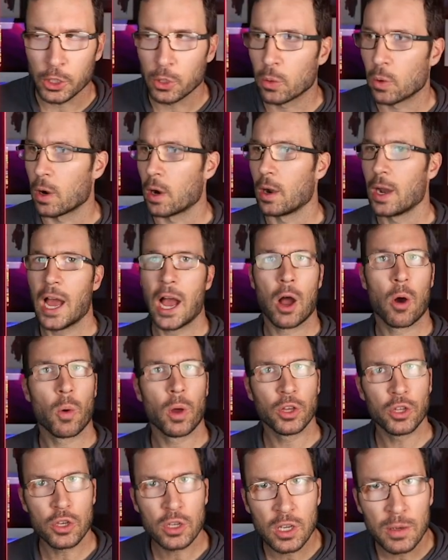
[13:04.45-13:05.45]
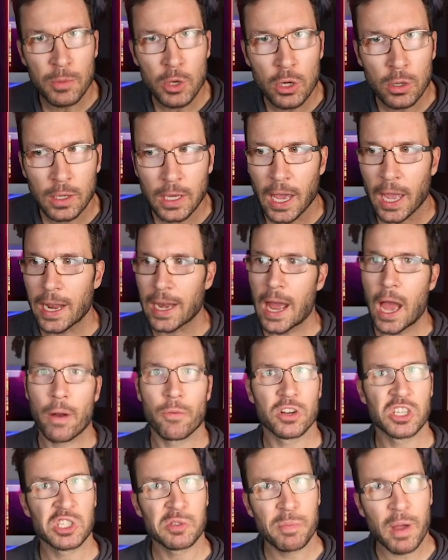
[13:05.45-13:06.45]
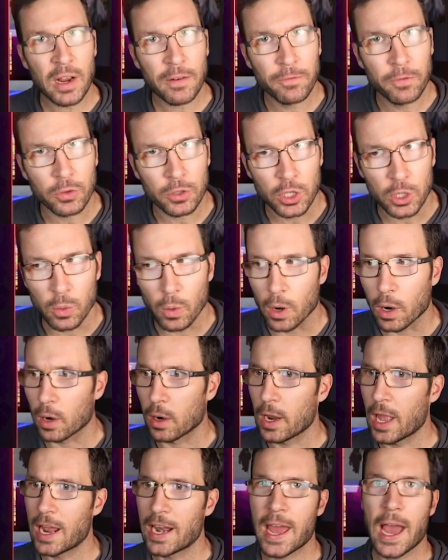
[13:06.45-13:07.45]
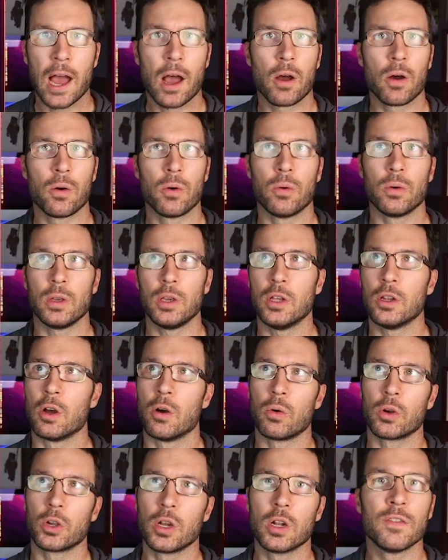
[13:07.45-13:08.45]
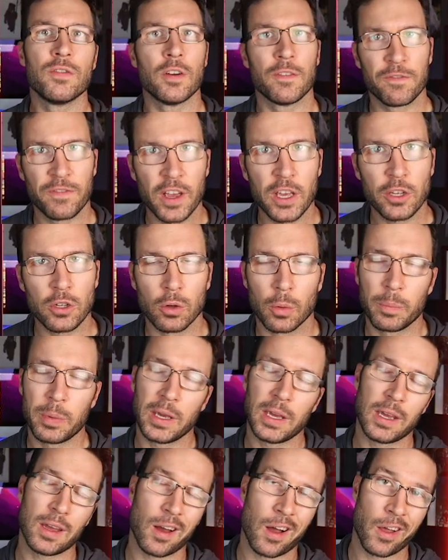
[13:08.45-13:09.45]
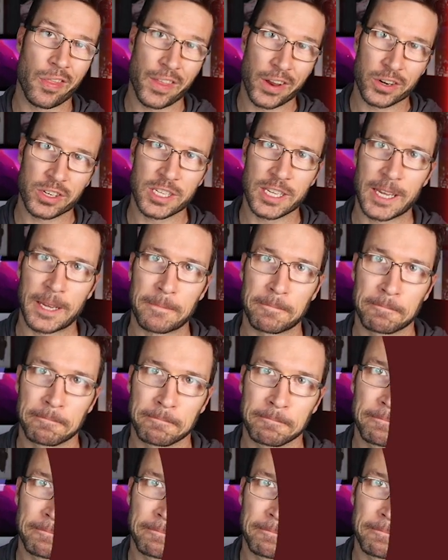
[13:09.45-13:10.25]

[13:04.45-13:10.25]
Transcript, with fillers: you are, how well you communicate, how respectful you are, and how, you know, good of a fit you'll be on their team.